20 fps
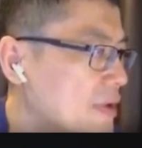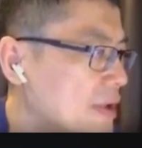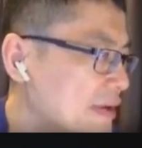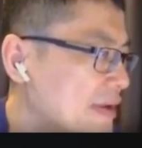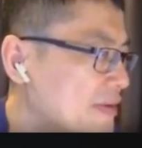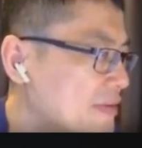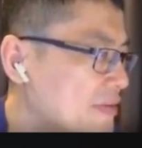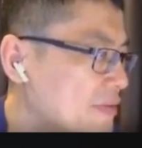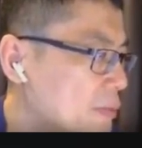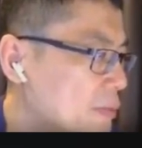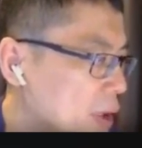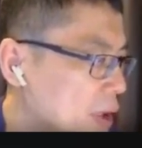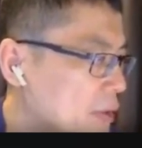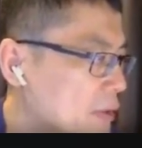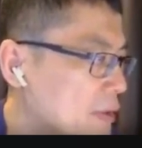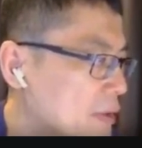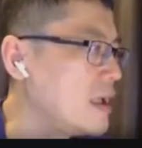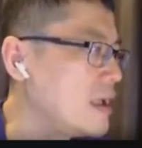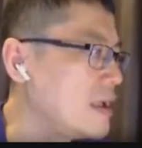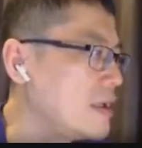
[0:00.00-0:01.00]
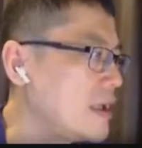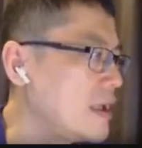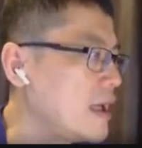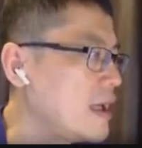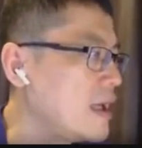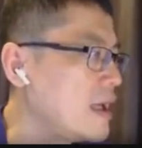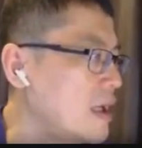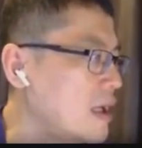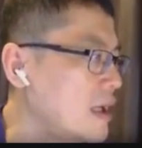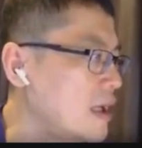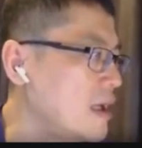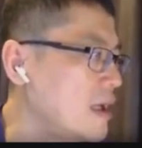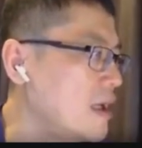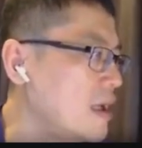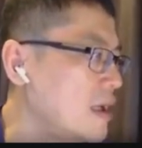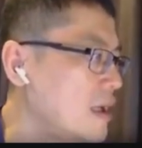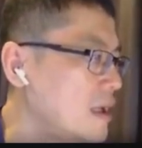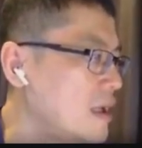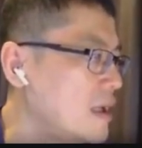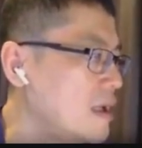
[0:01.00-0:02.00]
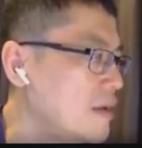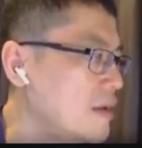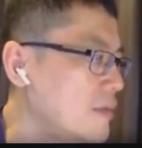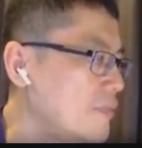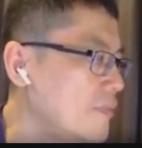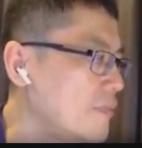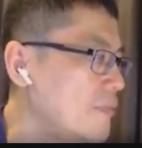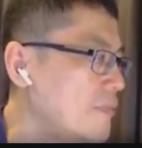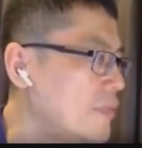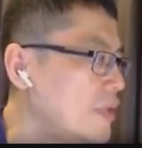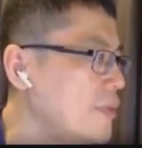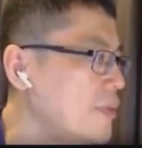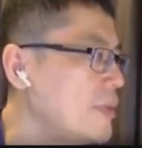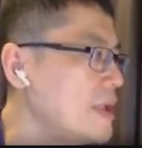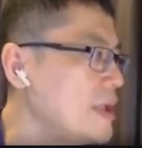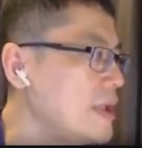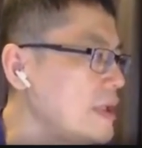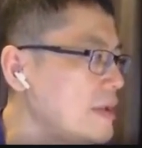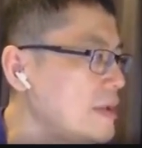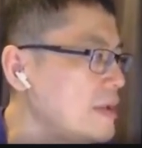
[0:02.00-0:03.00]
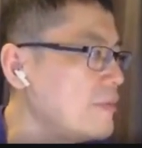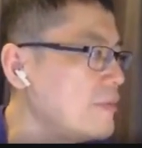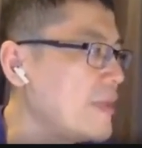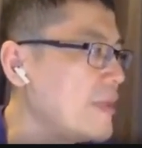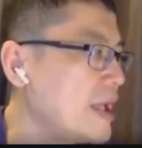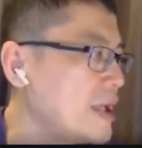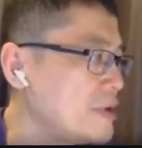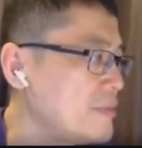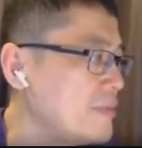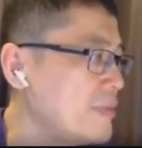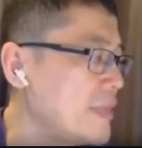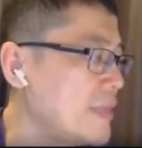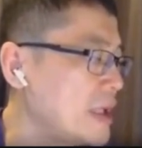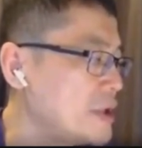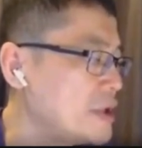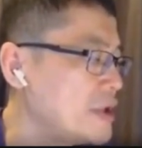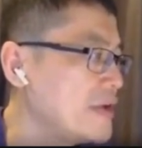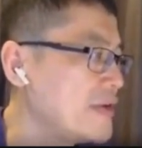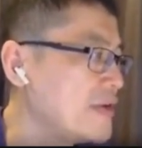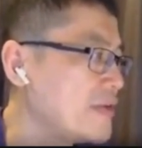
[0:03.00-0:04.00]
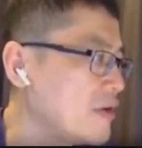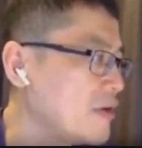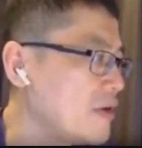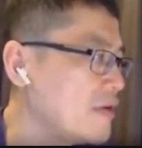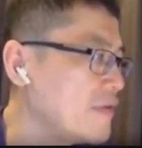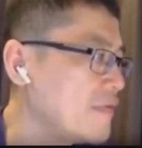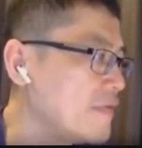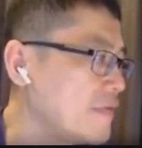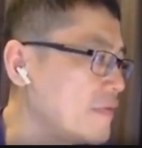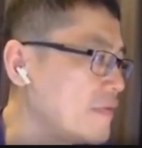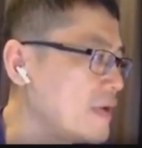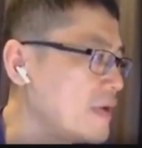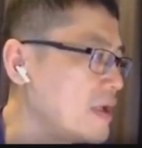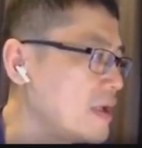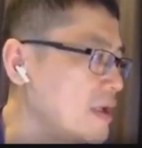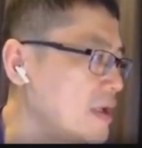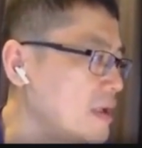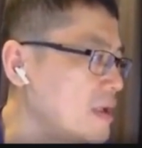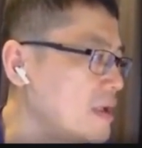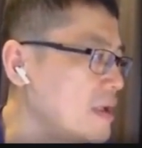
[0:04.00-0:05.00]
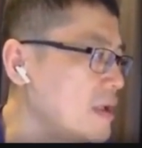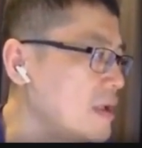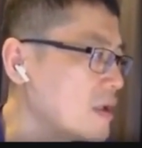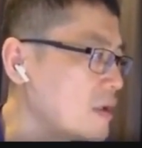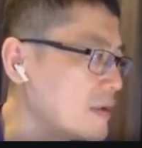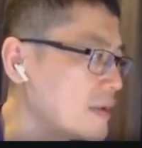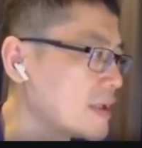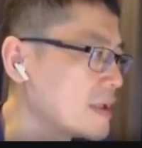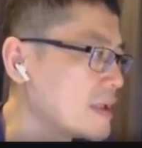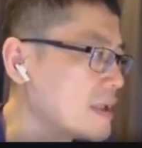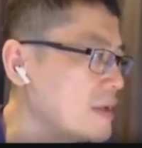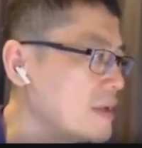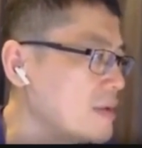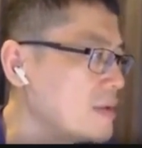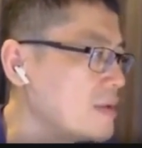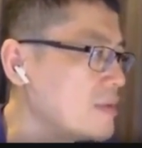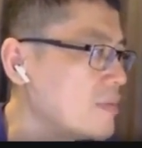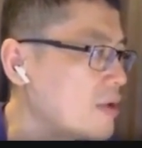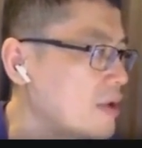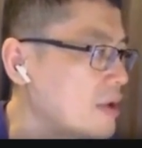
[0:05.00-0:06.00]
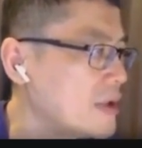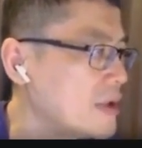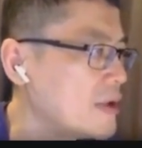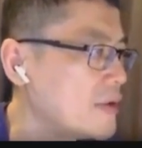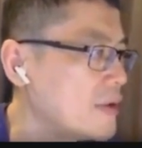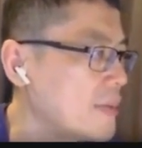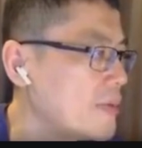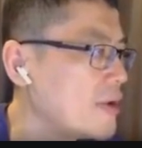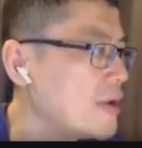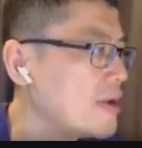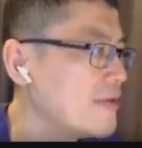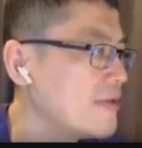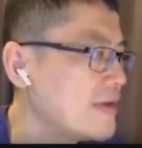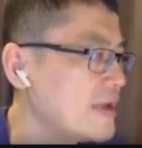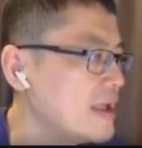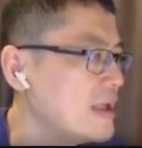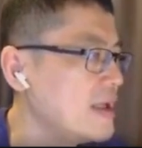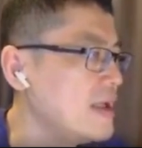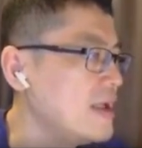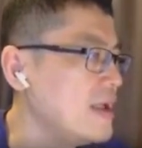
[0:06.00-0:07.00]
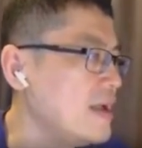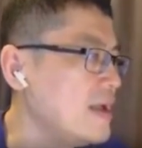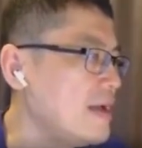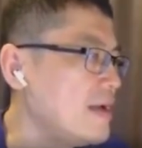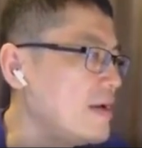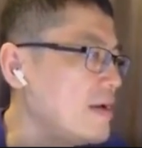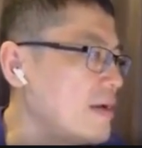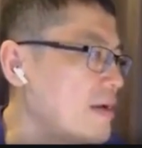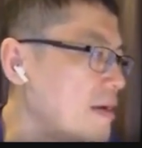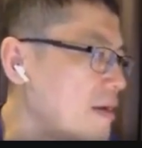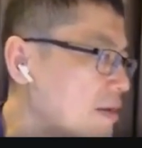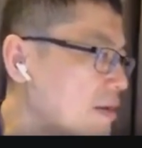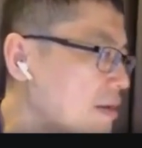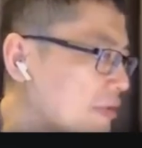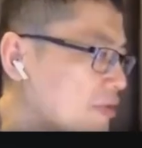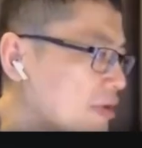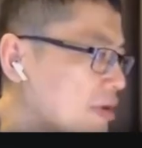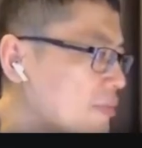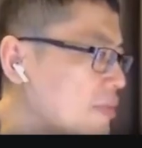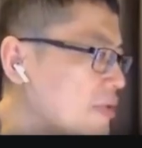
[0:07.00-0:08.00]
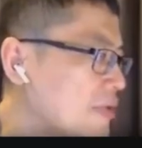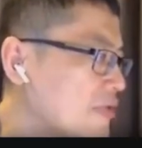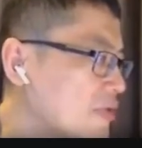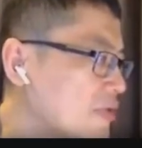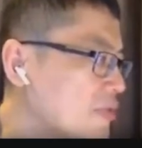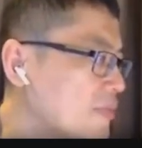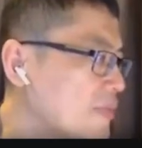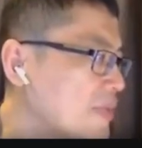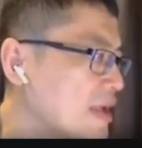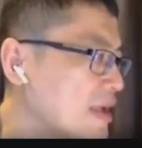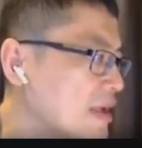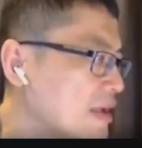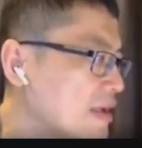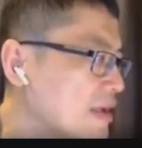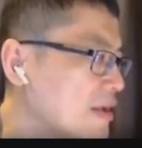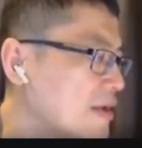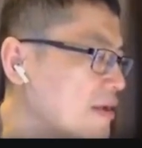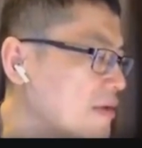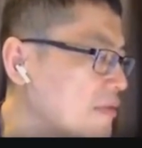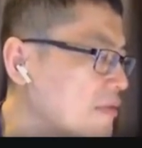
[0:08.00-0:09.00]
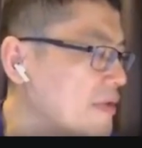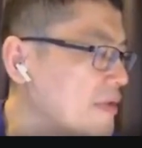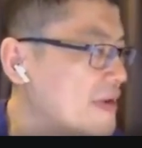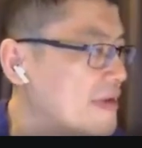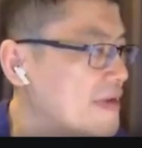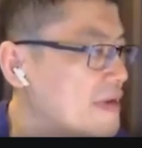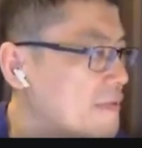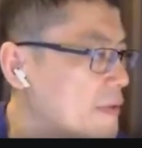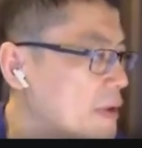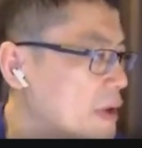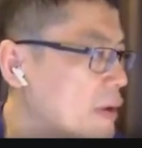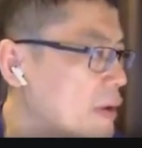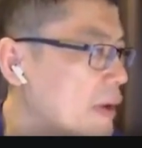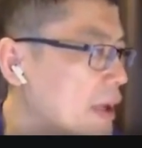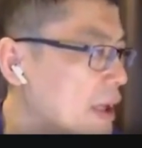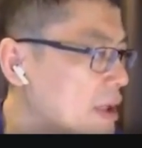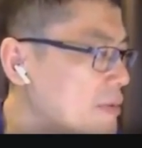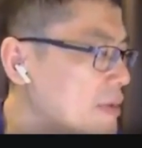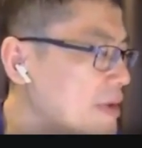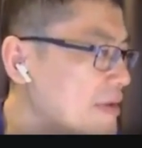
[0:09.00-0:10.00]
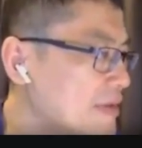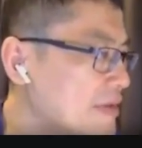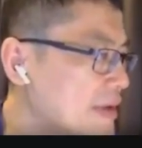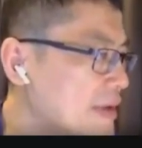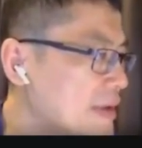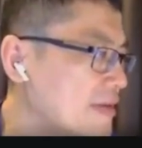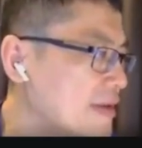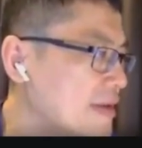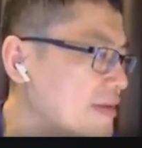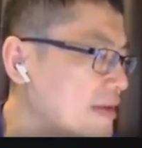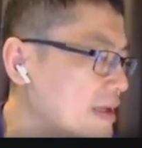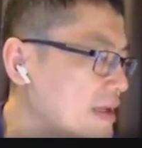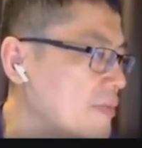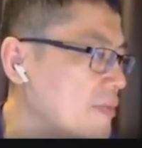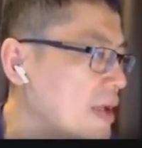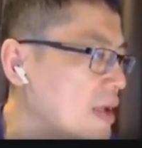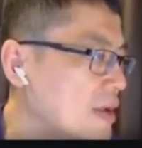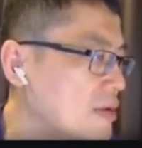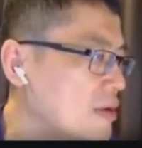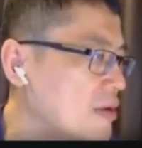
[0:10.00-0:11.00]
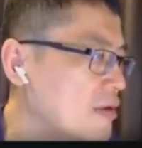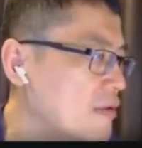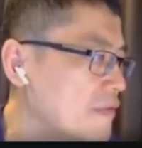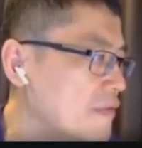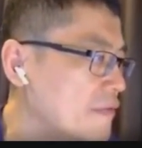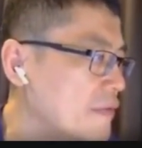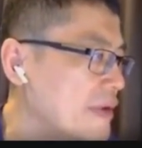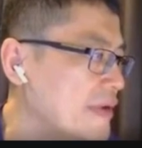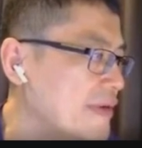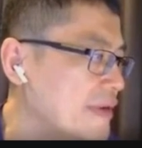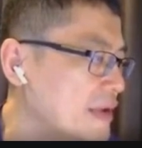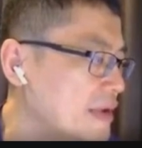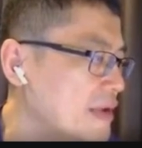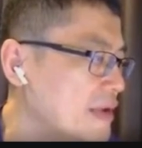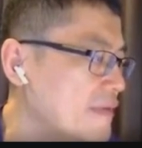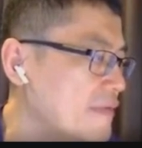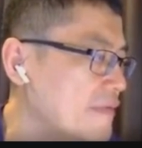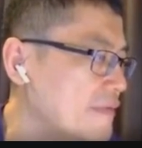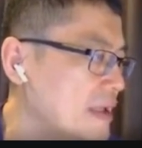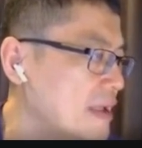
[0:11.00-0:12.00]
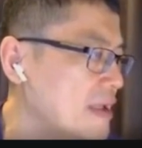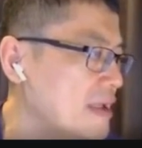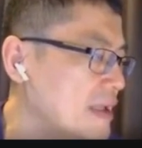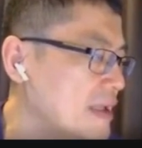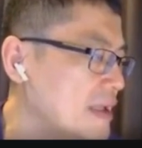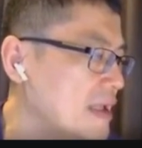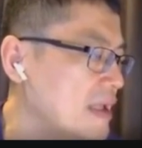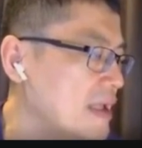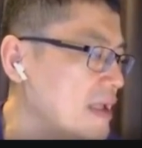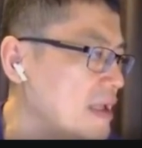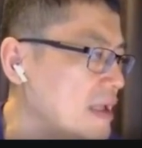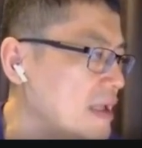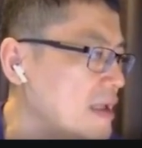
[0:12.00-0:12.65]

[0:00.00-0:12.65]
as well. There are permanent measures of conducting monetary policy. Examples could be reserve requirements. These are amount of reserve that the